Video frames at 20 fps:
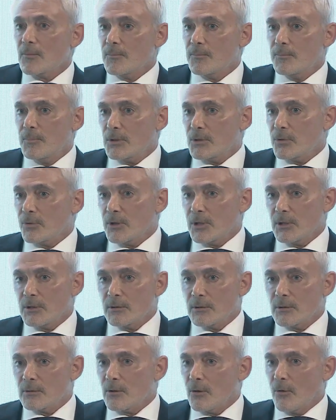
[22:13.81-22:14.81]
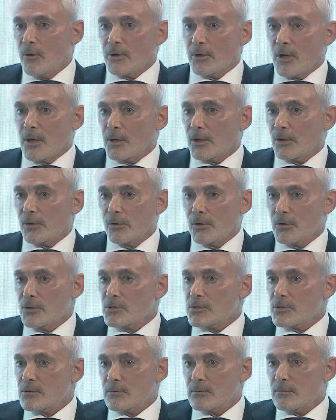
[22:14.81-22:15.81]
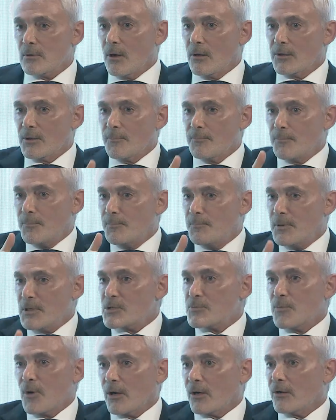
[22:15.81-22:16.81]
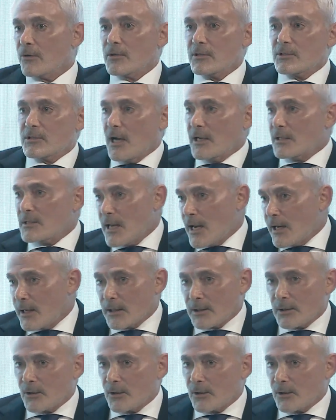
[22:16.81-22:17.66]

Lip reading: between going on a cruise on the Bismarck or the Titanic.